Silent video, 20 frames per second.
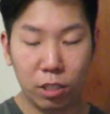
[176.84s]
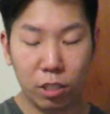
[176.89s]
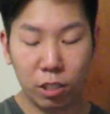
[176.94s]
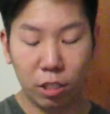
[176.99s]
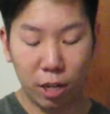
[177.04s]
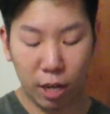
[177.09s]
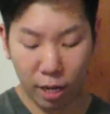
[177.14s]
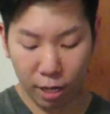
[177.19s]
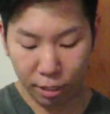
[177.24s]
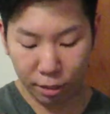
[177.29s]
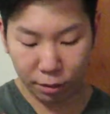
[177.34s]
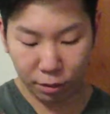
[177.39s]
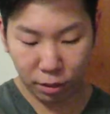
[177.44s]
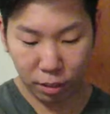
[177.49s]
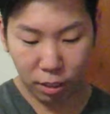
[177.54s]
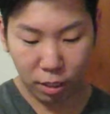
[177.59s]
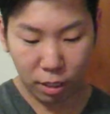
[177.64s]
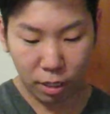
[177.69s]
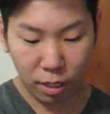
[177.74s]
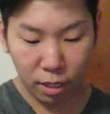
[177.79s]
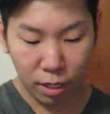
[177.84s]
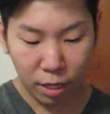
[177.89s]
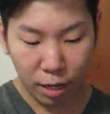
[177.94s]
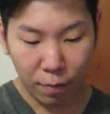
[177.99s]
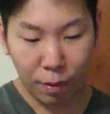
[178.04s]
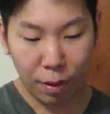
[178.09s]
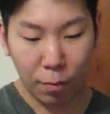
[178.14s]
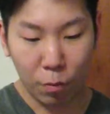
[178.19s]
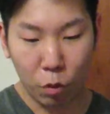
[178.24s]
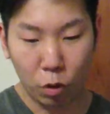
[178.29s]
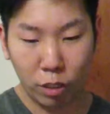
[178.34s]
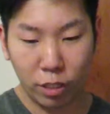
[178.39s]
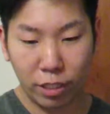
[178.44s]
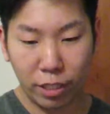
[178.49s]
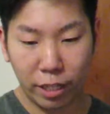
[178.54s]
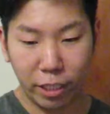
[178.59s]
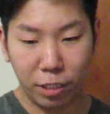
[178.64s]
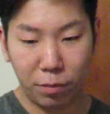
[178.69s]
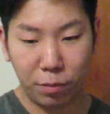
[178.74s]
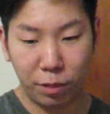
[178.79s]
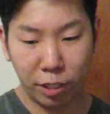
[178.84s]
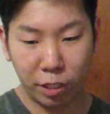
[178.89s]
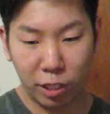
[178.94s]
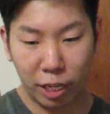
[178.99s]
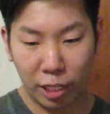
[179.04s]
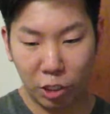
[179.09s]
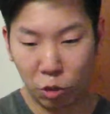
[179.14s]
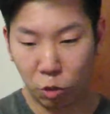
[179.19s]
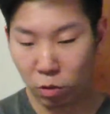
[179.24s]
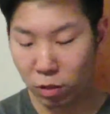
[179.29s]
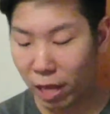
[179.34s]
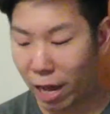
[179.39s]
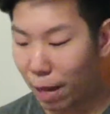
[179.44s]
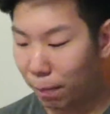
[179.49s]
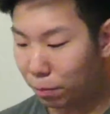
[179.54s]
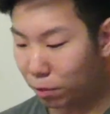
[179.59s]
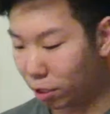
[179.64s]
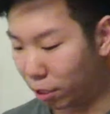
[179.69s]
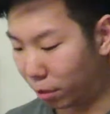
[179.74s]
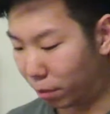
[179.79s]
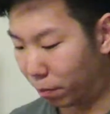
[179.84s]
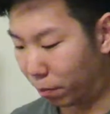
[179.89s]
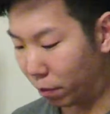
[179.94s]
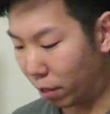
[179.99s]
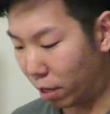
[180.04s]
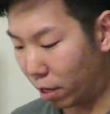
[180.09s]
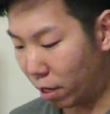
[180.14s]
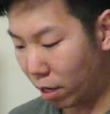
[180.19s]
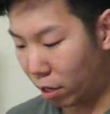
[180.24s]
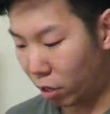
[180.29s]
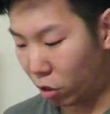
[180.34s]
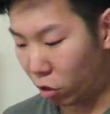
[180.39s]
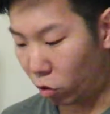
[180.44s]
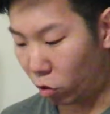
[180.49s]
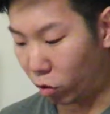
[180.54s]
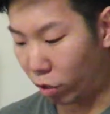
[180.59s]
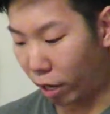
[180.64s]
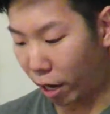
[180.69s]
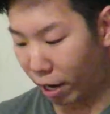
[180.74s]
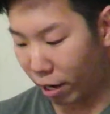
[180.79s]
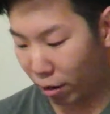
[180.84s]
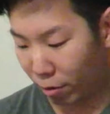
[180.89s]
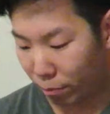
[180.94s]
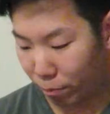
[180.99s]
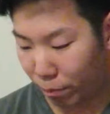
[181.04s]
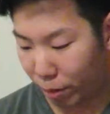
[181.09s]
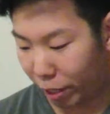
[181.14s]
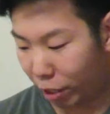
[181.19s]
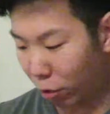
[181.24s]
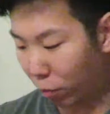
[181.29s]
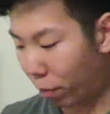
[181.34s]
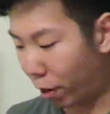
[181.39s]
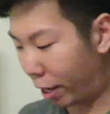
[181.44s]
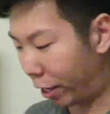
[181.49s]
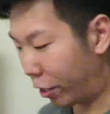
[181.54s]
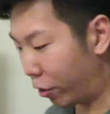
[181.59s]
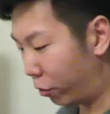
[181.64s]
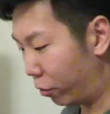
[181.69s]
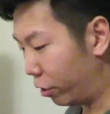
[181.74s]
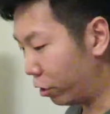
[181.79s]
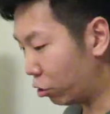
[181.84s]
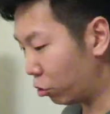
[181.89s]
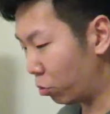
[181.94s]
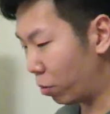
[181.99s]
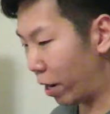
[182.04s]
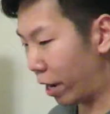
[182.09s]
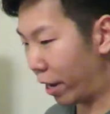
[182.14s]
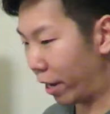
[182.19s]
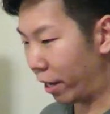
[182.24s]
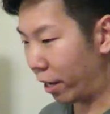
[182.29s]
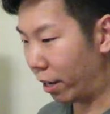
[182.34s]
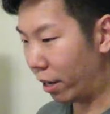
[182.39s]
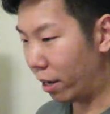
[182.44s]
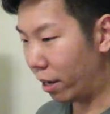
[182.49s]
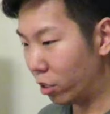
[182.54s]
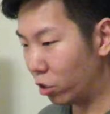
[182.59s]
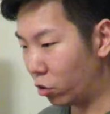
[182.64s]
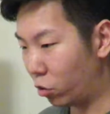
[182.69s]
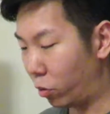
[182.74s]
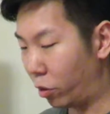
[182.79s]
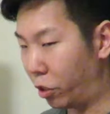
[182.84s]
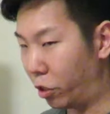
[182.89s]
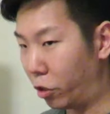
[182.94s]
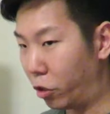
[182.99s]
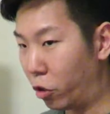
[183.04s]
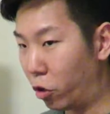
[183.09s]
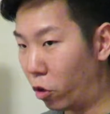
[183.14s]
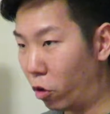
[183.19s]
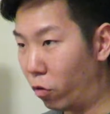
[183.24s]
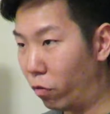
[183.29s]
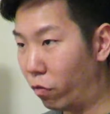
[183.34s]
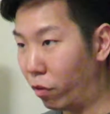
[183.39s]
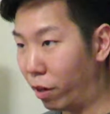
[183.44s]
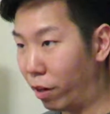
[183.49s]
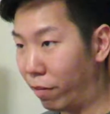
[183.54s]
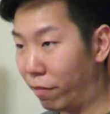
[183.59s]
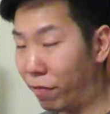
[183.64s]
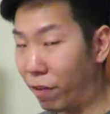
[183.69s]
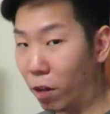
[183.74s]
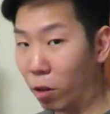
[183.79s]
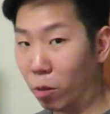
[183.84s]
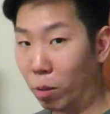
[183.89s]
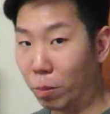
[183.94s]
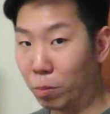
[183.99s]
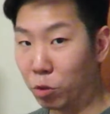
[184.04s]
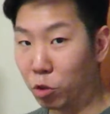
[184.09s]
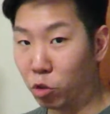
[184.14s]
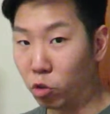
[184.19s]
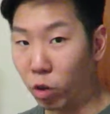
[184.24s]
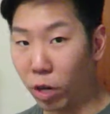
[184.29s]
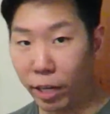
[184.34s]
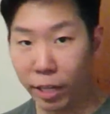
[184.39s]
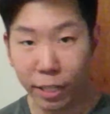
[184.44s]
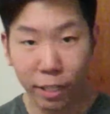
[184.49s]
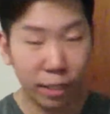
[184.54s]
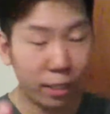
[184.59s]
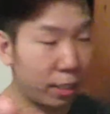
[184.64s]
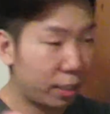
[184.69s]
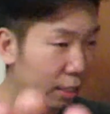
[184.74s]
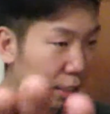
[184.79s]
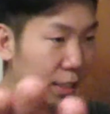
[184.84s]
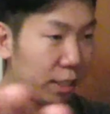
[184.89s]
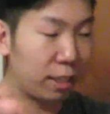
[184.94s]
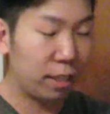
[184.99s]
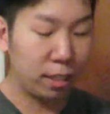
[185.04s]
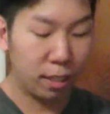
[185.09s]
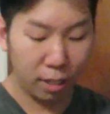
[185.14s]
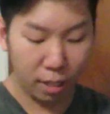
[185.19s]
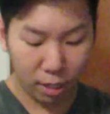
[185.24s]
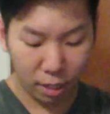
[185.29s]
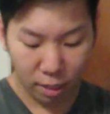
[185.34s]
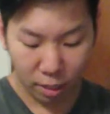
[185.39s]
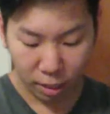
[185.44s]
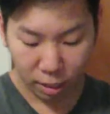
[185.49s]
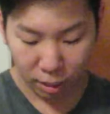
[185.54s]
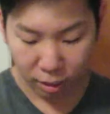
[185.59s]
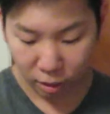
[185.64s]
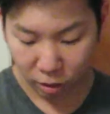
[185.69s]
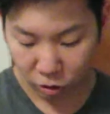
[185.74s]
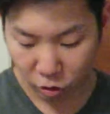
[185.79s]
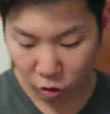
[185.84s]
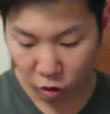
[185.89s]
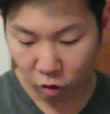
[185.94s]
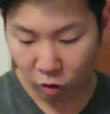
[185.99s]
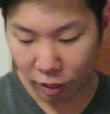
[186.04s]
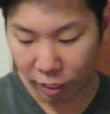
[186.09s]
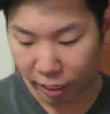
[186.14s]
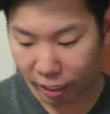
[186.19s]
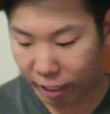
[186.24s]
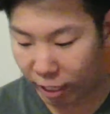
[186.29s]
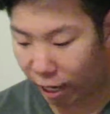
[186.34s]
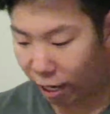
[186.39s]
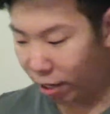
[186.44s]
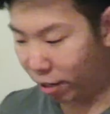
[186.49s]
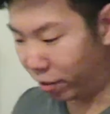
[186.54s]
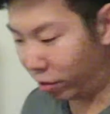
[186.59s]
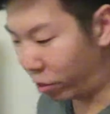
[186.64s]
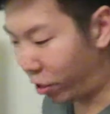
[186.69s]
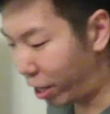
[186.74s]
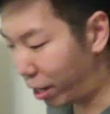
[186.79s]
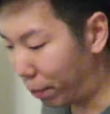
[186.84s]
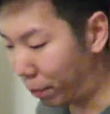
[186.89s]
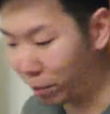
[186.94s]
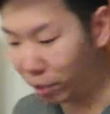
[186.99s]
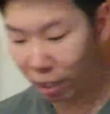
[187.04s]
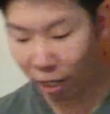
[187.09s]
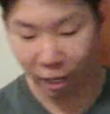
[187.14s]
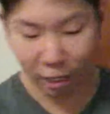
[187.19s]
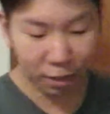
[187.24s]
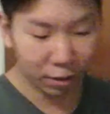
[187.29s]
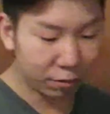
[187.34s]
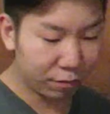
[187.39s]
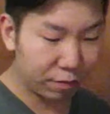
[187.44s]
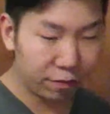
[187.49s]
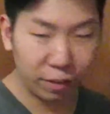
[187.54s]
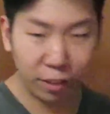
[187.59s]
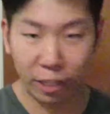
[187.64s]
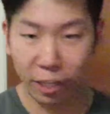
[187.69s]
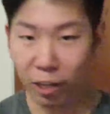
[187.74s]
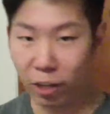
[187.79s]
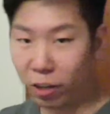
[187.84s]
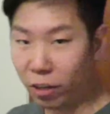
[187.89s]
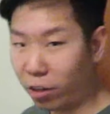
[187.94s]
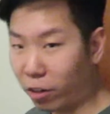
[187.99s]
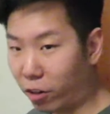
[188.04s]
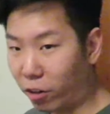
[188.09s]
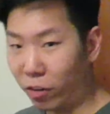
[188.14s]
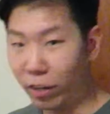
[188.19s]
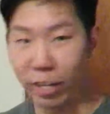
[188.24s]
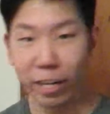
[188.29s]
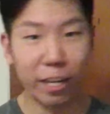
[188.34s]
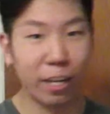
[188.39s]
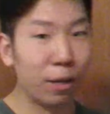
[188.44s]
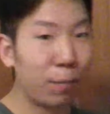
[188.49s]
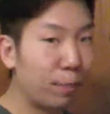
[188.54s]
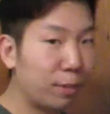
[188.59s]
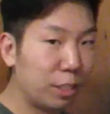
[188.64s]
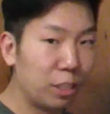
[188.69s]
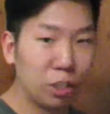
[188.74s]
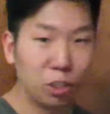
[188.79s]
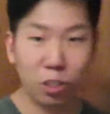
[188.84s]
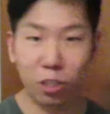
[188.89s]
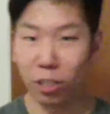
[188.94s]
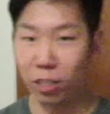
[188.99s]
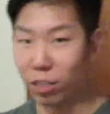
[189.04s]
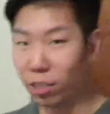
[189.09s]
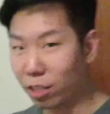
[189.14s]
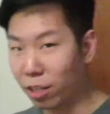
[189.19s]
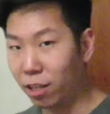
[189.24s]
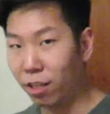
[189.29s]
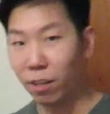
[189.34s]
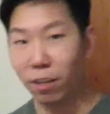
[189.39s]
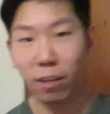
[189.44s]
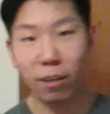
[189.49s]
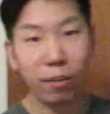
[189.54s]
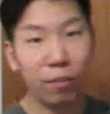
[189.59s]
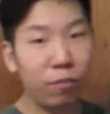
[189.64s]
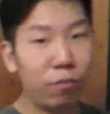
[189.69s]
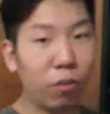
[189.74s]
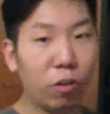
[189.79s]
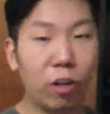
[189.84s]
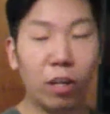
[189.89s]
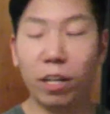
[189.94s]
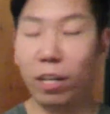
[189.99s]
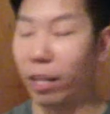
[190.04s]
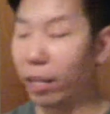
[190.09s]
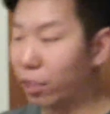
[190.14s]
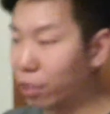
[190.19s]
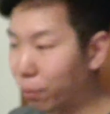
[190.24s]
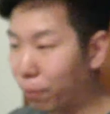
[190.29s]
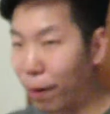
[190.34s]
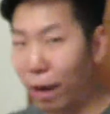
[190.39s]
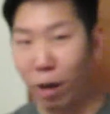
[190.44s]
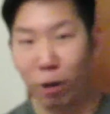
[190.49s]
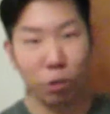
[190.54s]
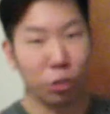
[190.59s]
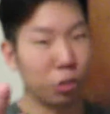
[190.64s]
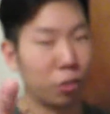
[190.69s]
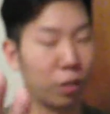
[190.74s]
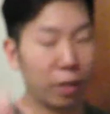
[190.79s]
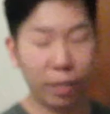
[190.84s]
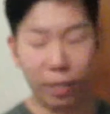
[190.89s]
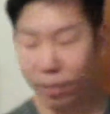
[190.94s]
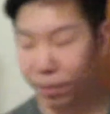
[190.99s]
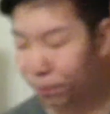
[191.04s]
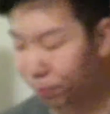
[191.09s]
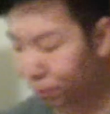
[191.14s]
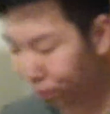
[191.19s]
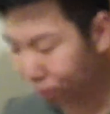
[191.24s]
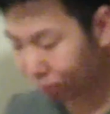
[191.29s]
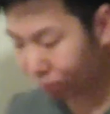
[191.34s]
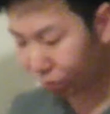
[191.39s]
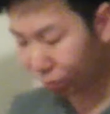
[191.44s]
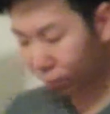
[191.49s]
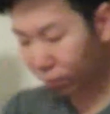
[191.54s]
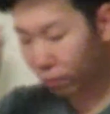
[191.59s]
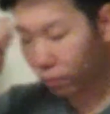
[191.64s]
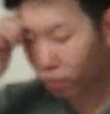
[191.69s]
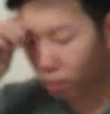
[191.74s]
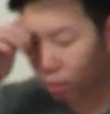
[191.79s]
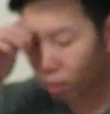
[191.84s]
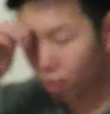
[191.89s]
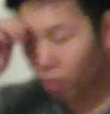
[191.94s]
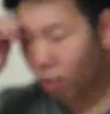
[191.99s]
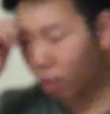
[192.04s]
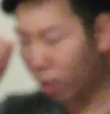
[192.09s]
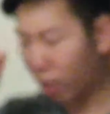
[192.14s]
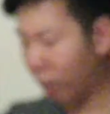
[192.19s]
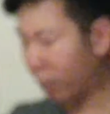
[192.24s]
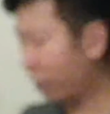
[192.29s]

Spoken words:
ton, it made more sense, because as you lop them, you kind of make your body go this way. So when you go for the follow-up strike, your hip is kind of already in the position for the power strike. I